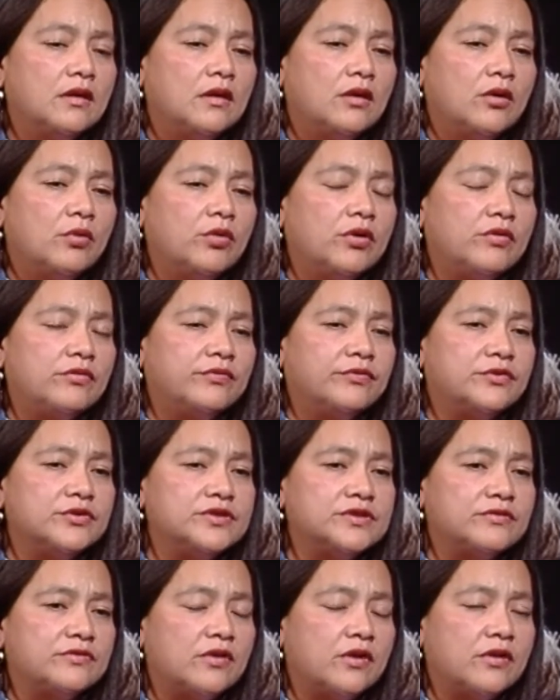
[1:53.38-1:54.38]
Well,
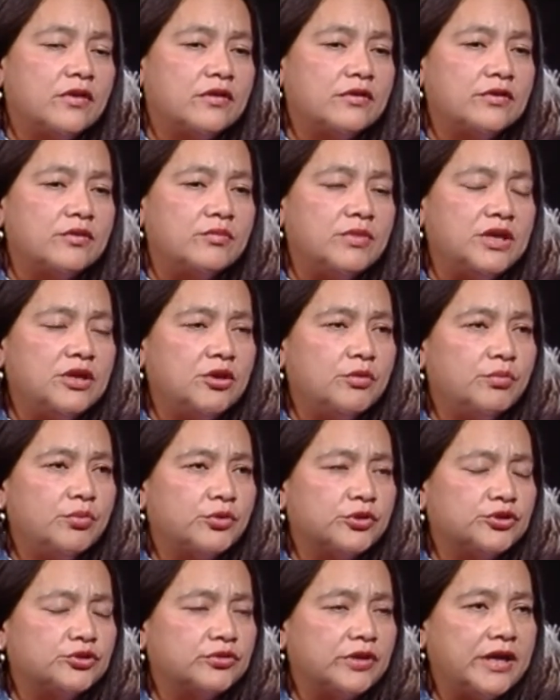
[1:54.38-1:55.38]
first of all, the media
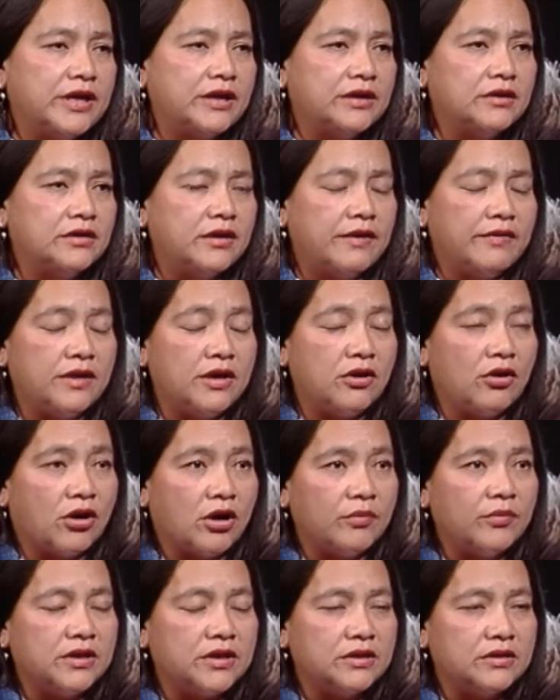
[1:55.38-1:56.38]
portrayed, and the
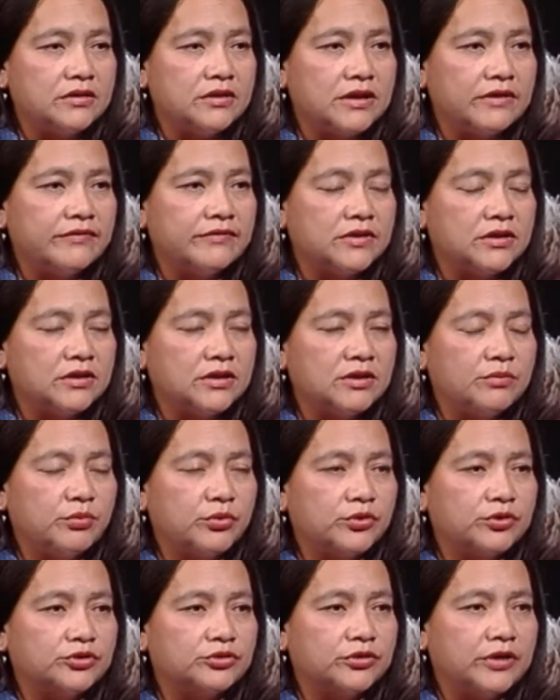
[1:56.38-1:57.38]
army definitely
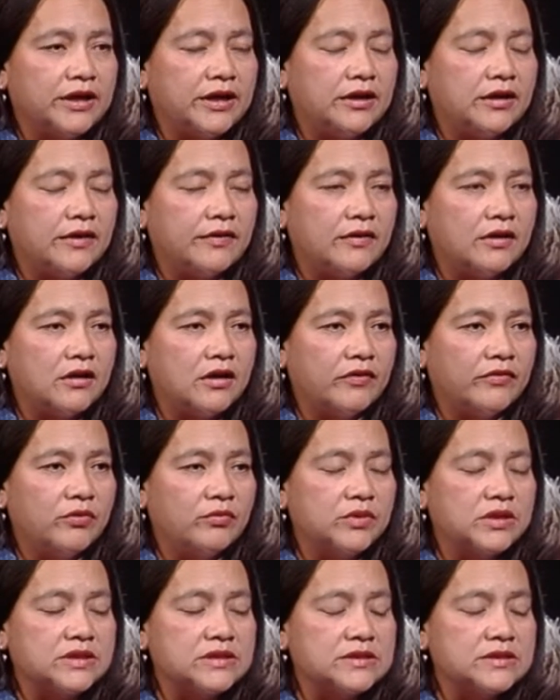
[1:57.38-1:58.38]
portrayed, and the
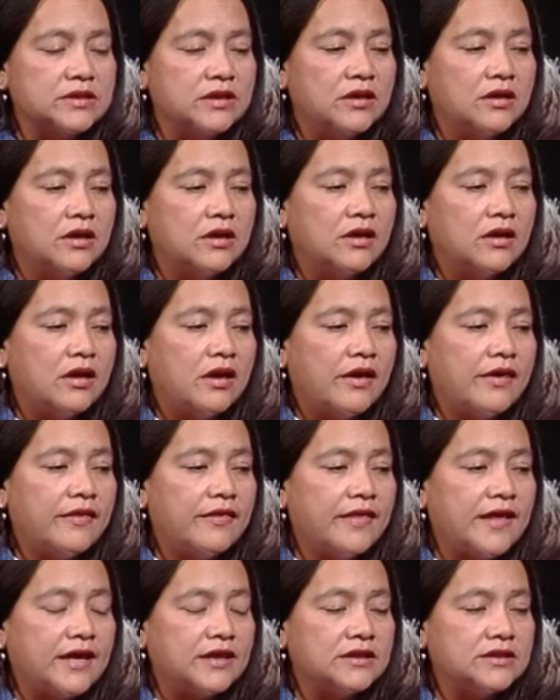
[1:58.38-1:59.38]
governments,
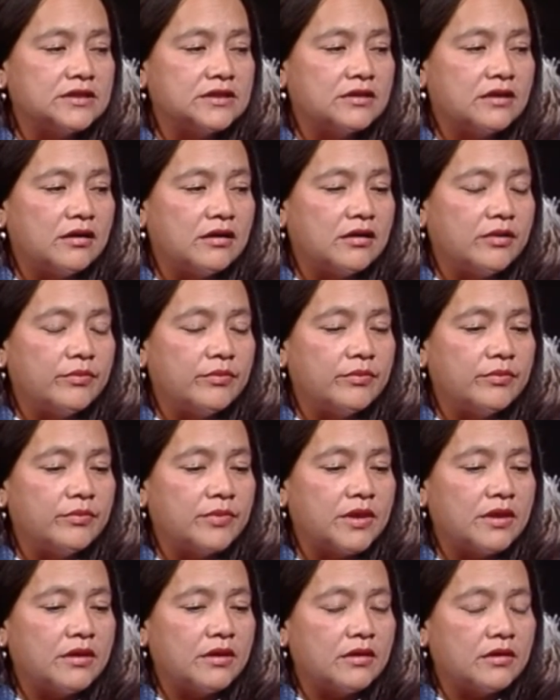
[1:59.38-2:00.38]
that
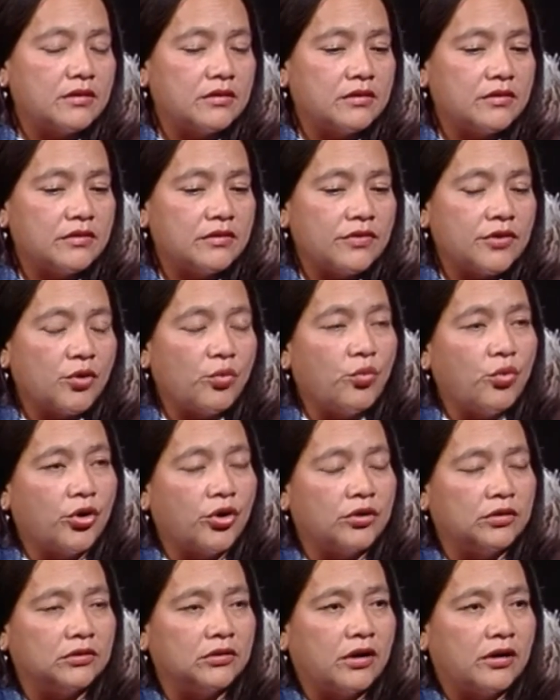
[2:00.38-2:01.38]
there were
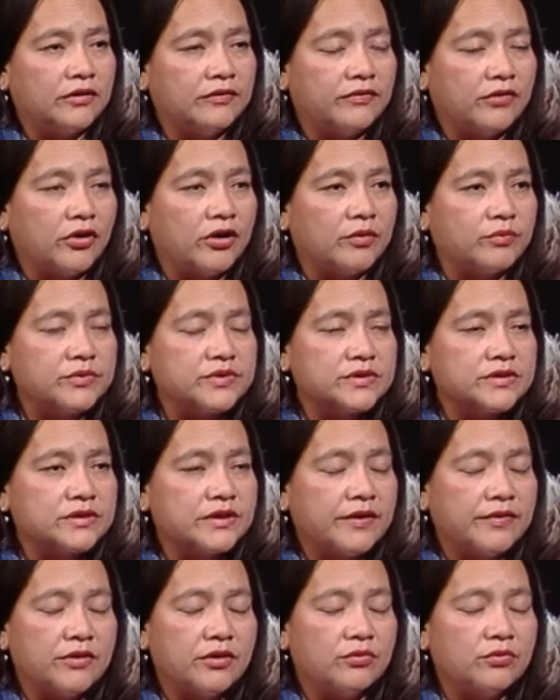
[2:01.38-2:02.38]
a lot of arms,
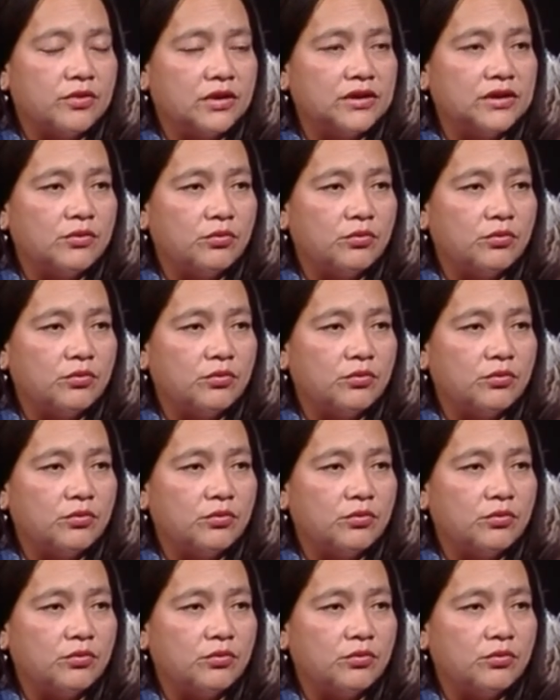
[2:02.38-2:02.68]
and there really